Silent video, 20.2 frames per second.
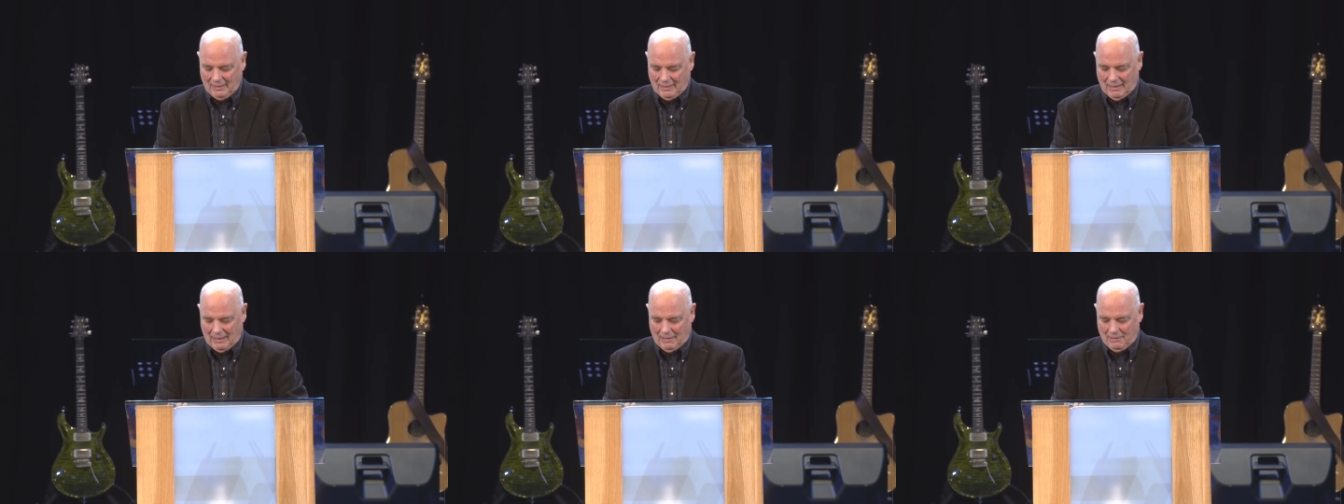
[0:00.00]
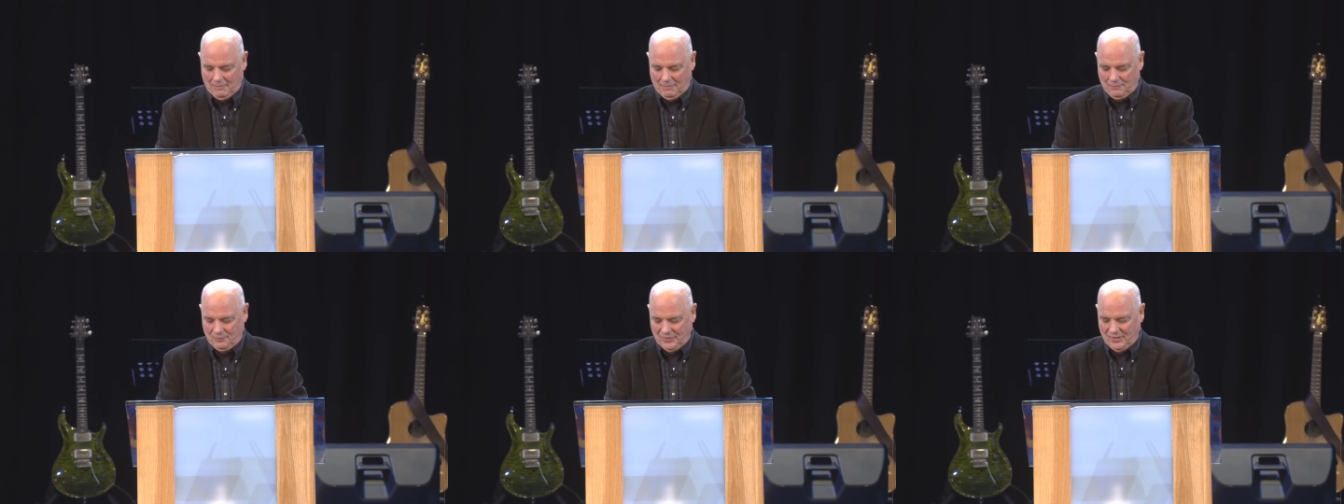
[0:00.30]
Uh,
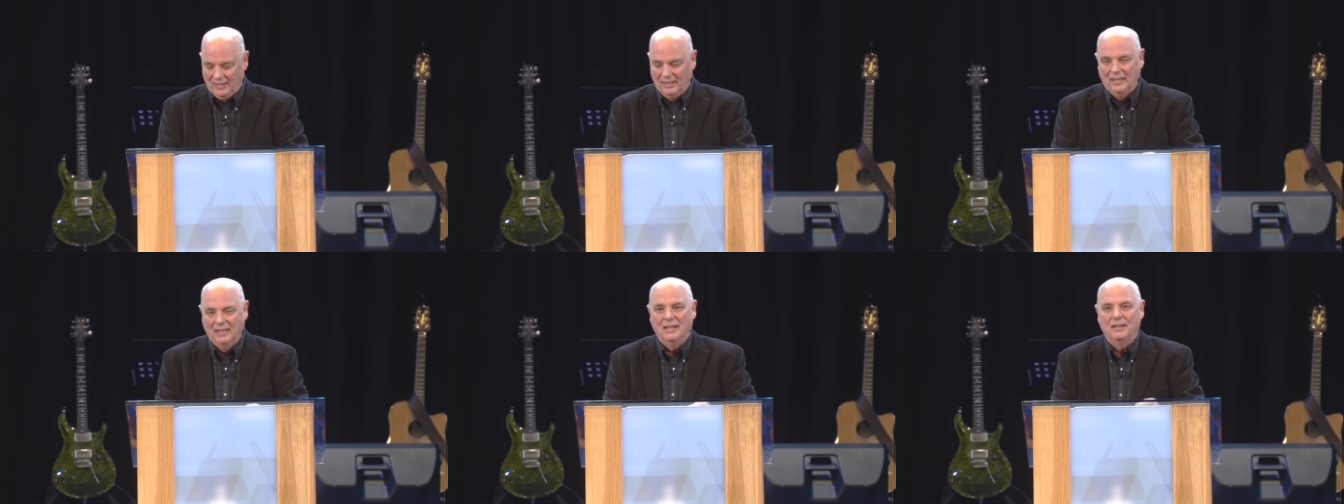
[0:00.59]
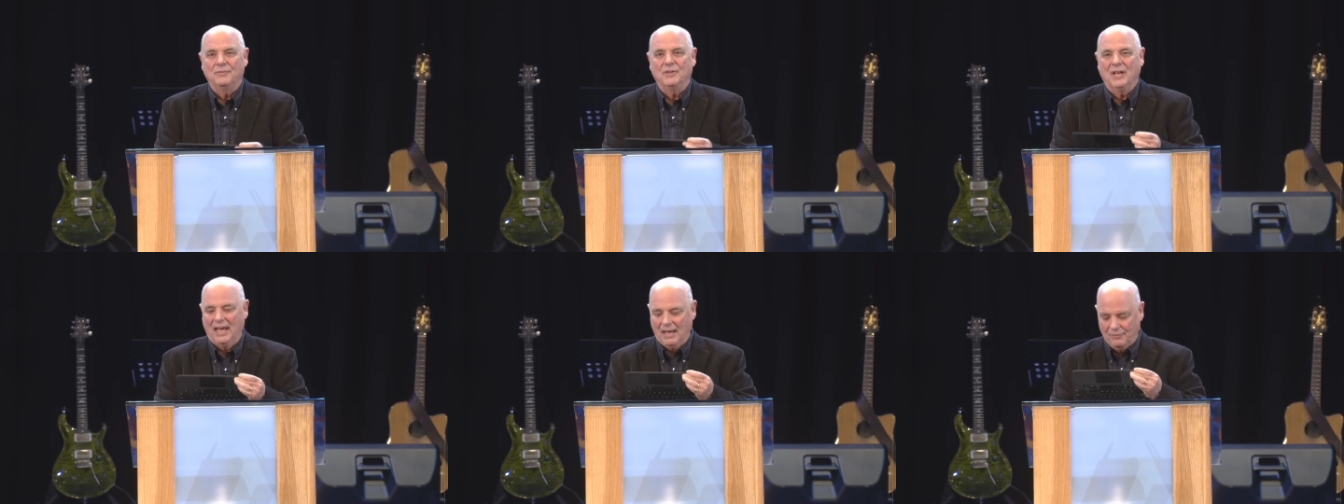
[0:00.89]

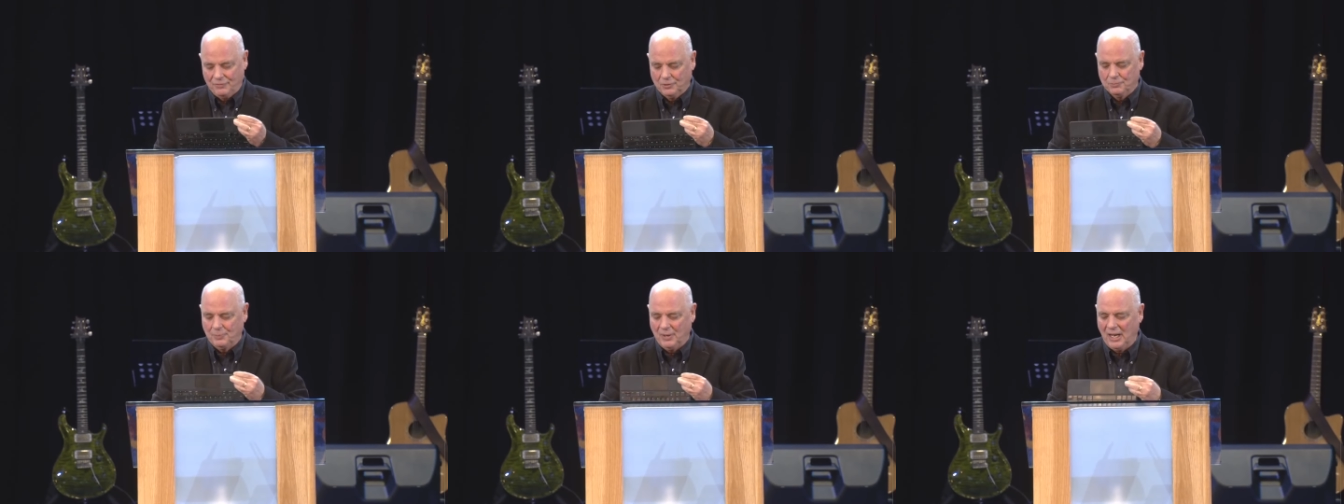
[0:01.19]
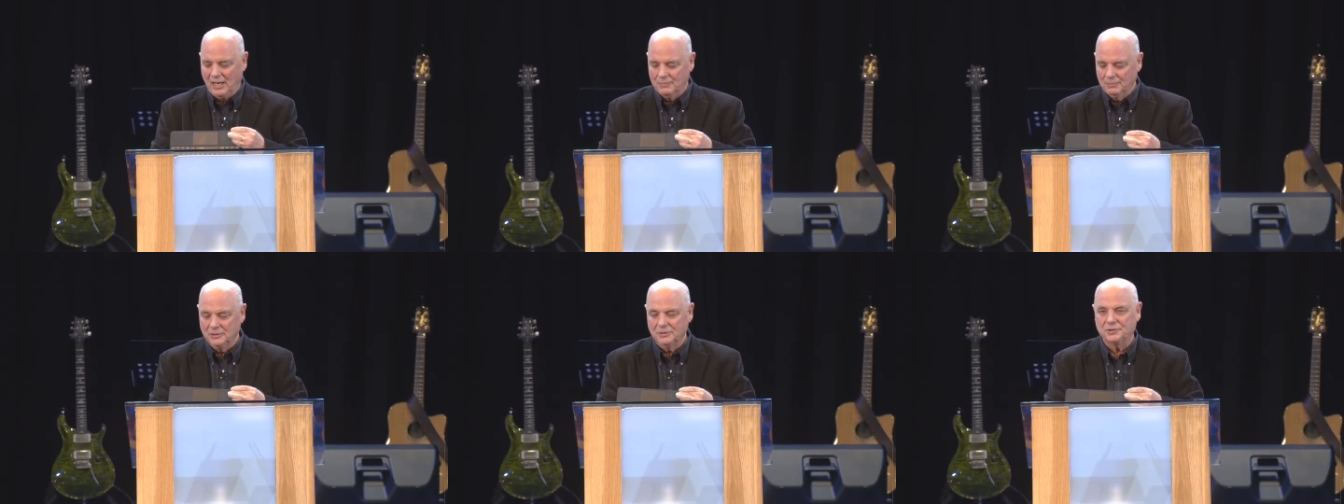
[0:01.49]
if you have your
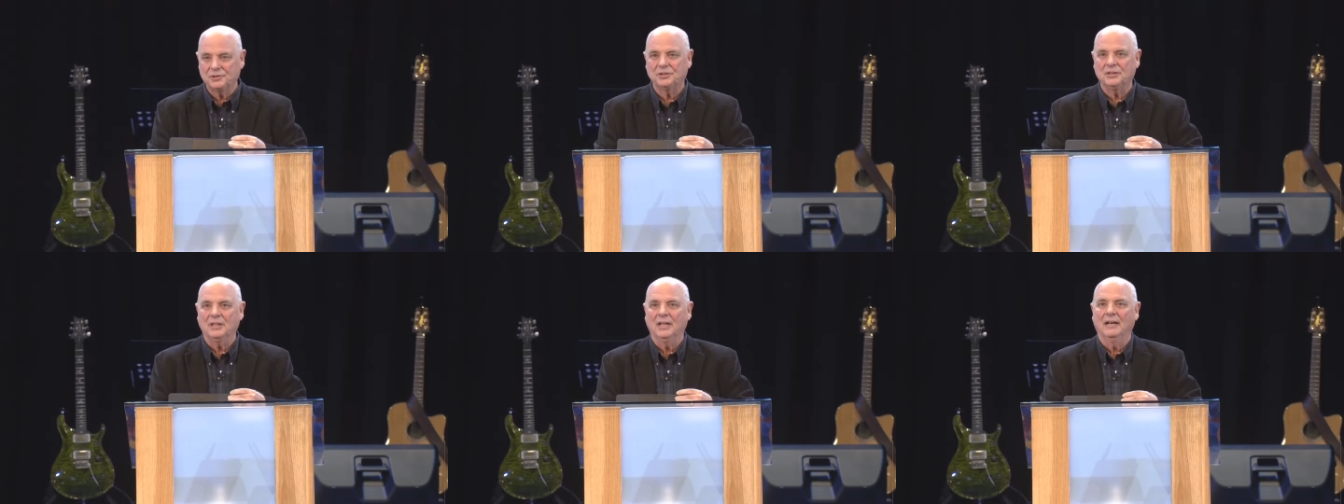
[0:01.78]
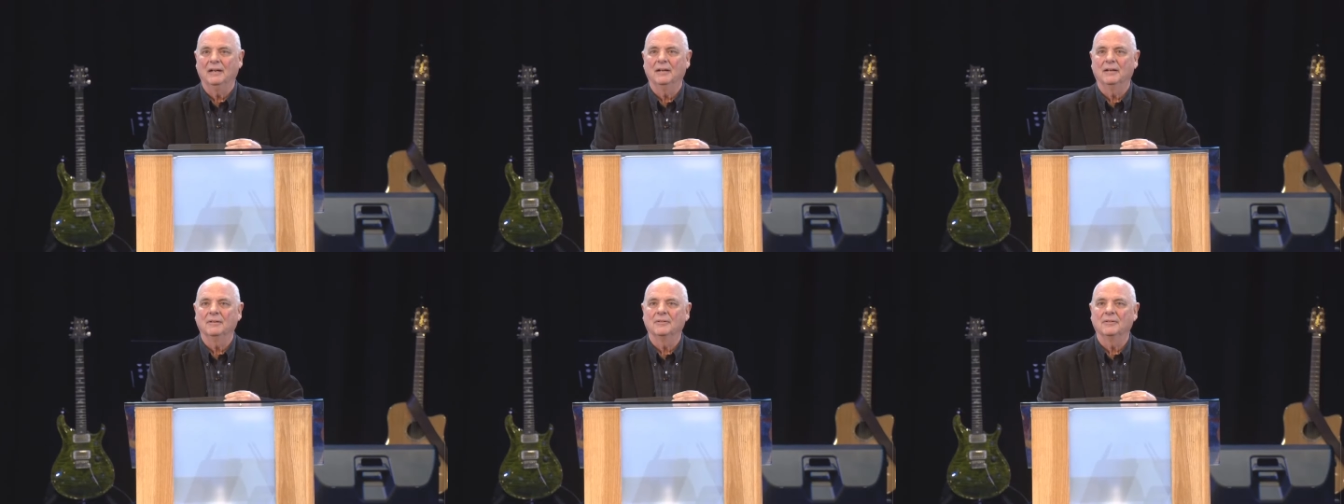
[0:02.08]
Bibles, uh,